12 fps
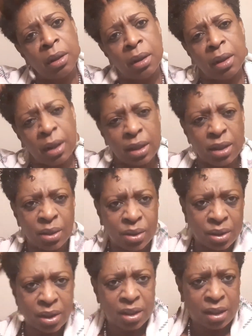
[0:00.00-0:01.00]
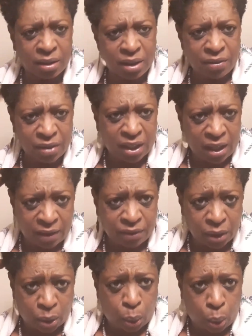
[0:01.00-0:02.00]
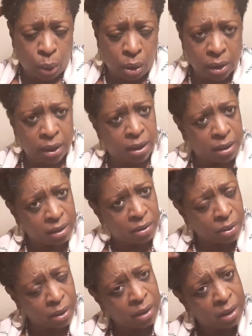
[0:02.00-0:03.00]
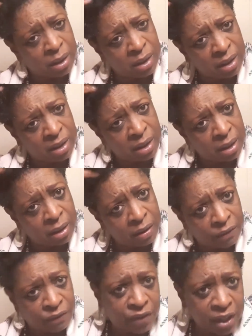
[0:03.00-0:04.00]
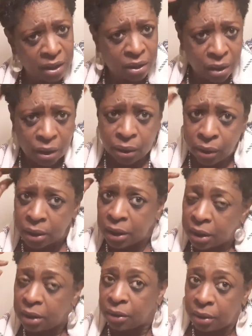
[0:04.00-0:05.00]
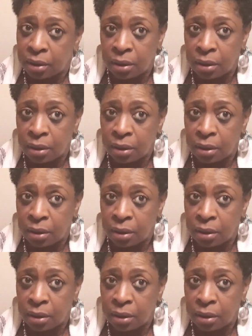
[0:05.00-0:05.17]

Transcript: And I usually don't even have to coil it or finger curl it. Or